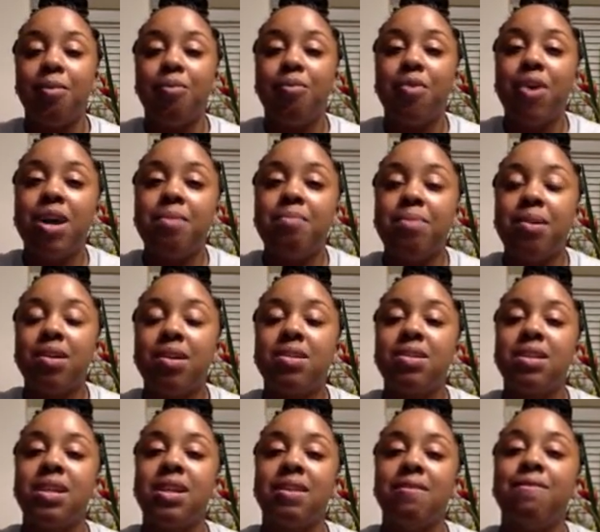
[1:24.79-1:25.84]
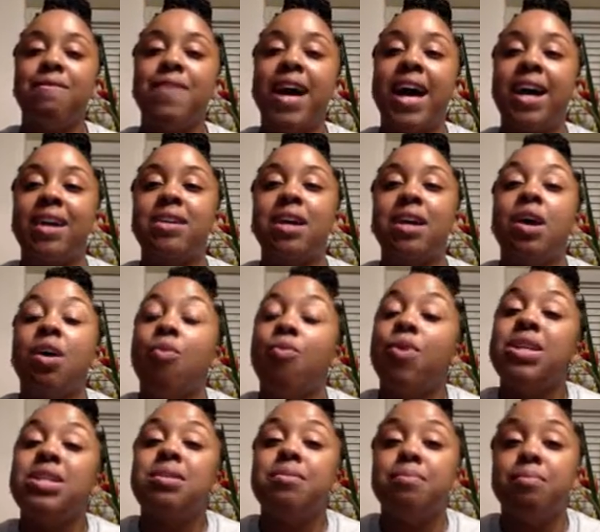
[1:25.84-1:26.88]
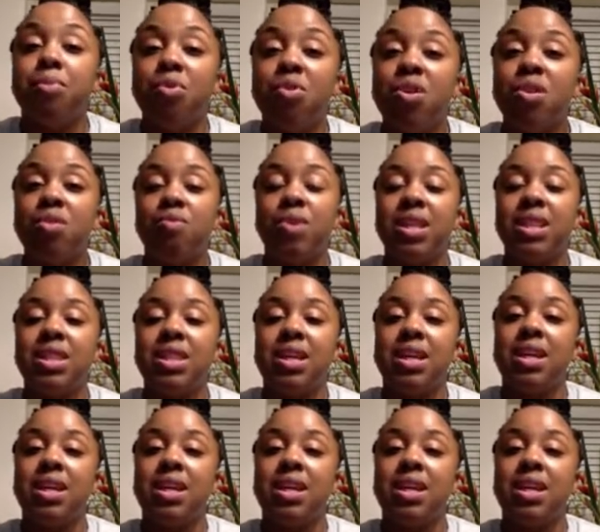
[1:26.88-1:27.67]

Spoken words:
One person, in fact, wasn't born with it.